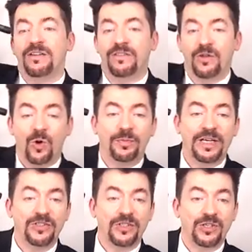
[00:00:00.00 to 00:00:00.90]
Homeland
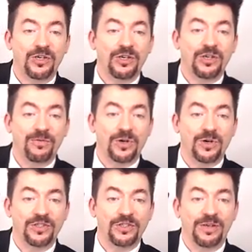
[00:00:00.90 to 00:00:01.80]
Security
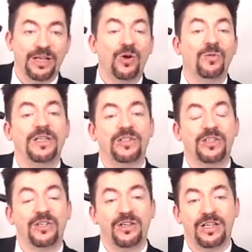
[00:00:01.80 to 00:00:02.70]
Force. And Homeland
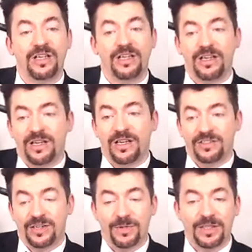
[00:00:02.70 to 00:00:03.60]
Security is
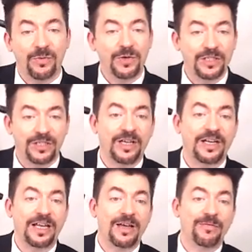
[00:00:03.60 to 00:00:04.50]
something that we did not
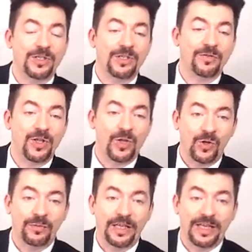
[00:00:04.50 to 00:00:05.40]
have. First of all,
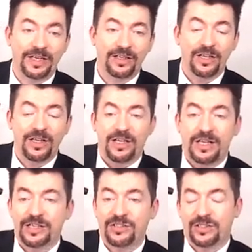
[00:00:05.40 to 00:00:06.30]
Homeland
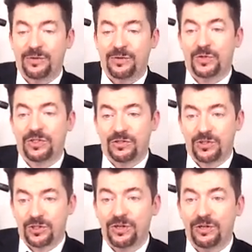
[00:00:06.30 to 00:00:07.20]
it was a
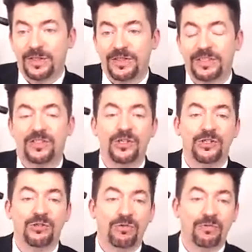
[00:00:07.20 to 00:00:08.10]
term that they started to
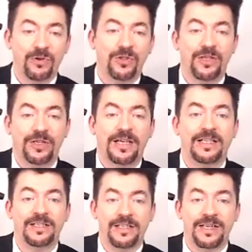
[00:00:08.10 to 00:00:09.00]
refer to the United
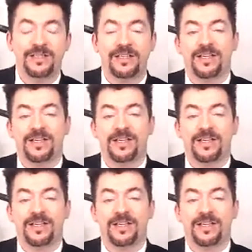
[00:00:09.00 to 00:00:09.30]
States as.